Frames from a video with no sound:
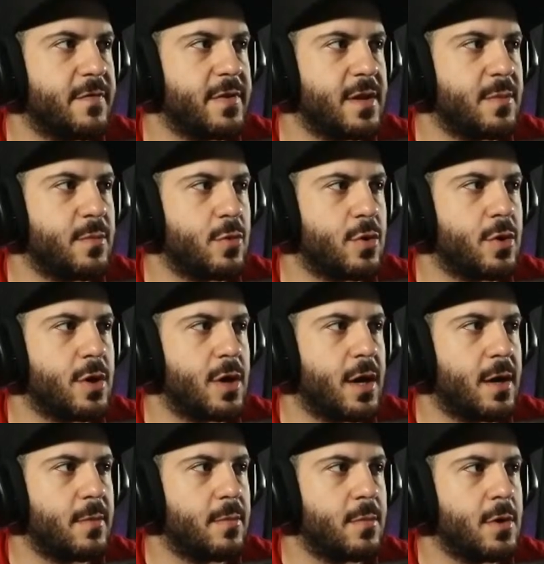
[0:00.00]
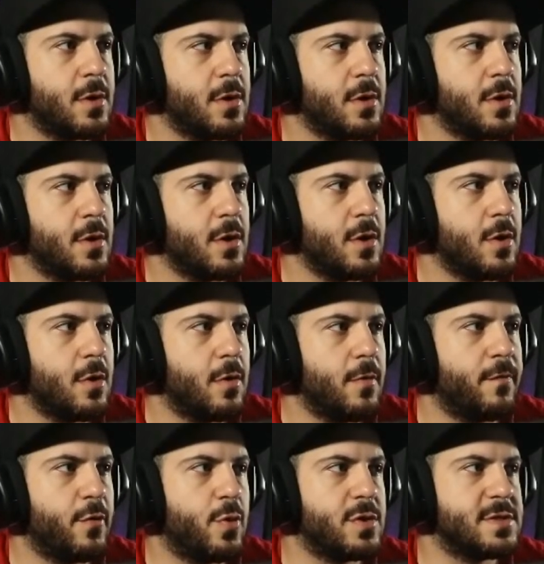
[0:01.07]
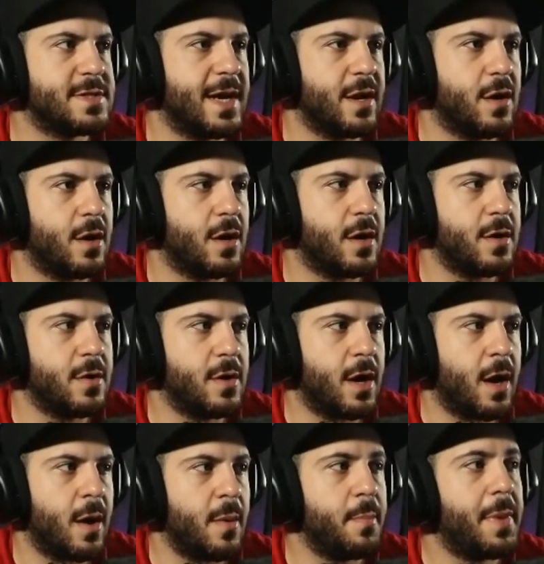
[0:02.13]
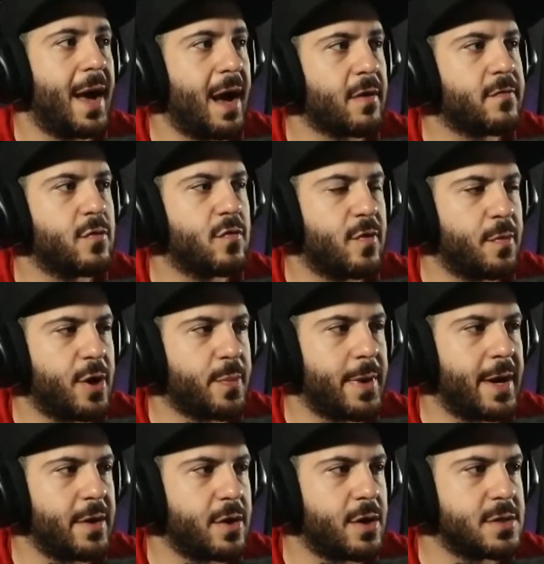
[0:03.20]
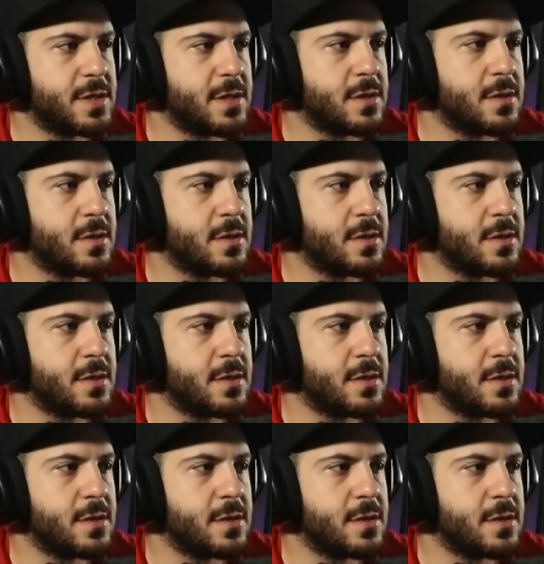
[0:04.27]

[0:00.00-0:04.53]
and more vulns that are impactful for bug bounty hunting.